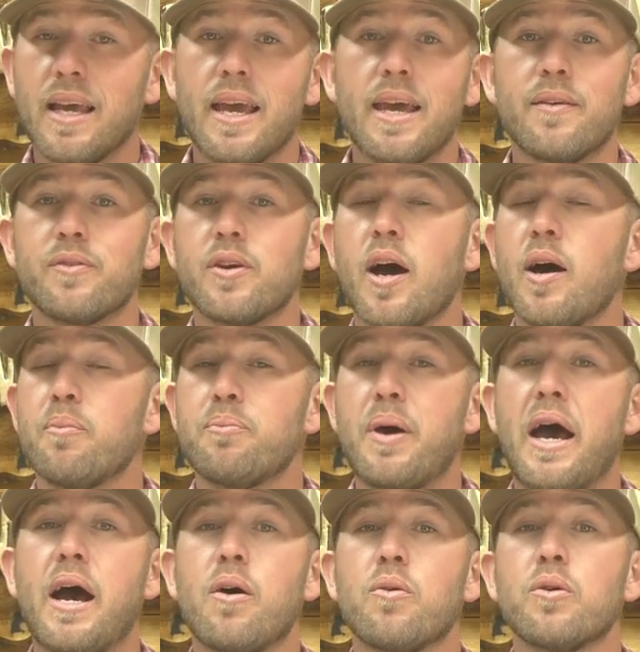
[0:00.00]
they have got
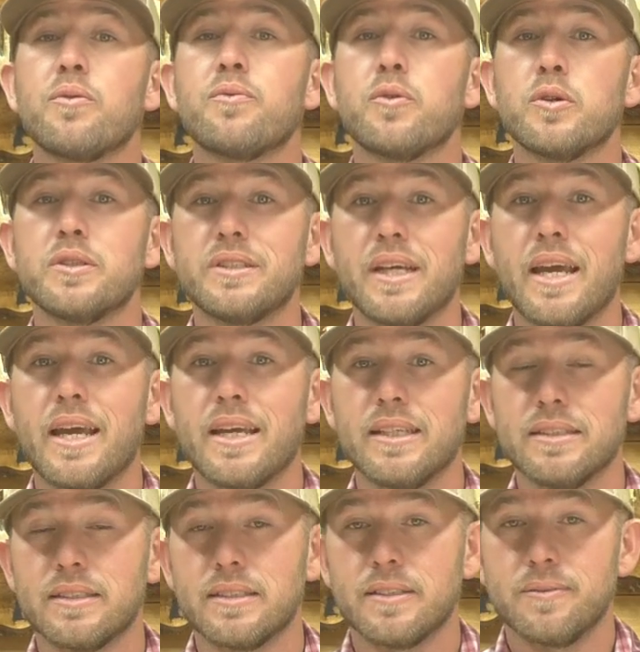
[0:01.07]
power for
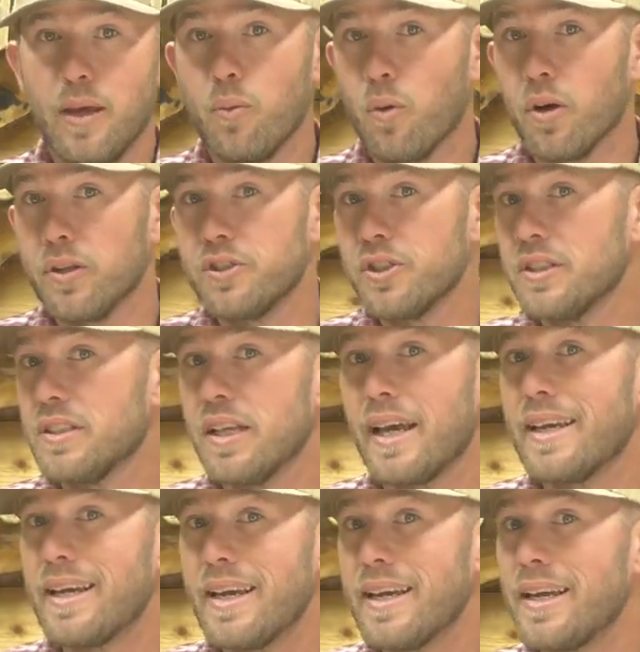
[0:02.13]
days. They work just
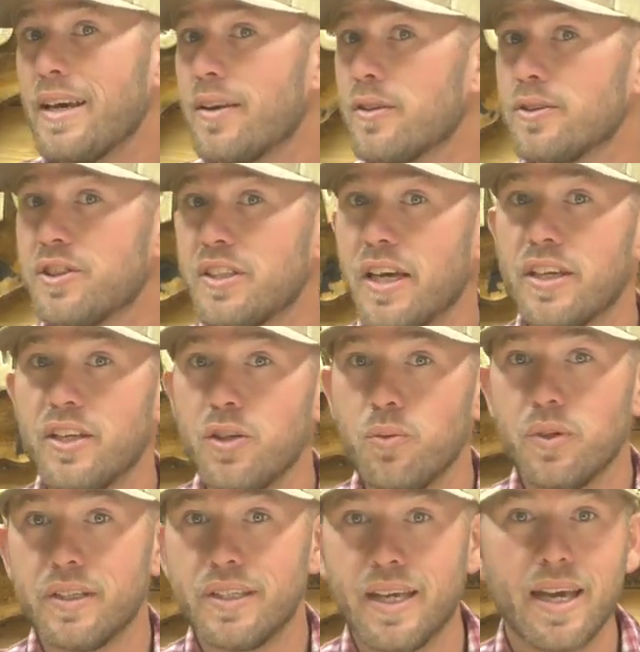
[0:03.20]
like any other set you
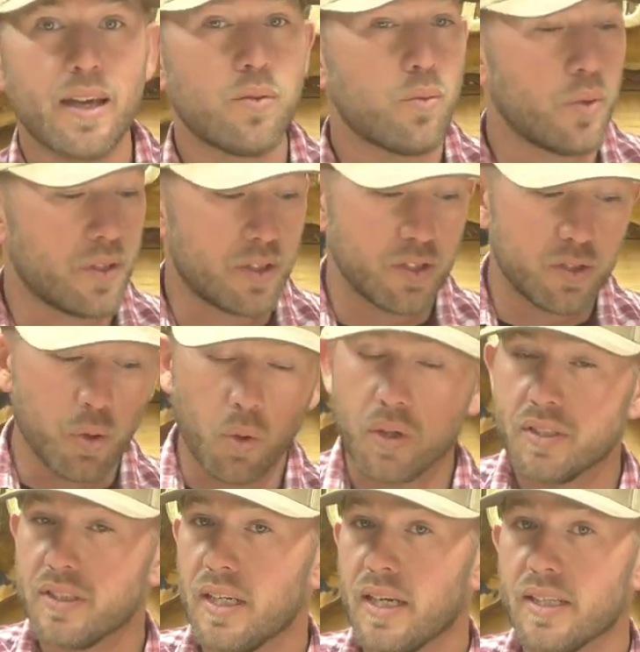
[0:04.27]
would get with the
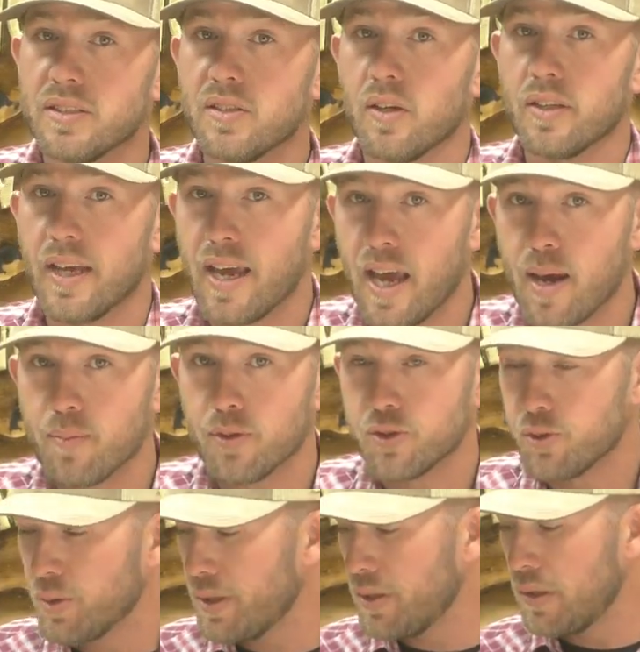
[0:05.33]
torque settings on the hammer
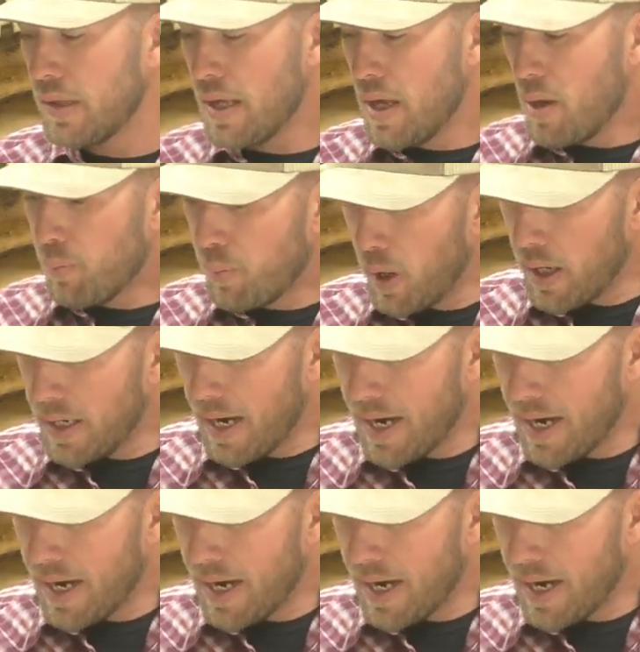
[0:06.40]
drill, but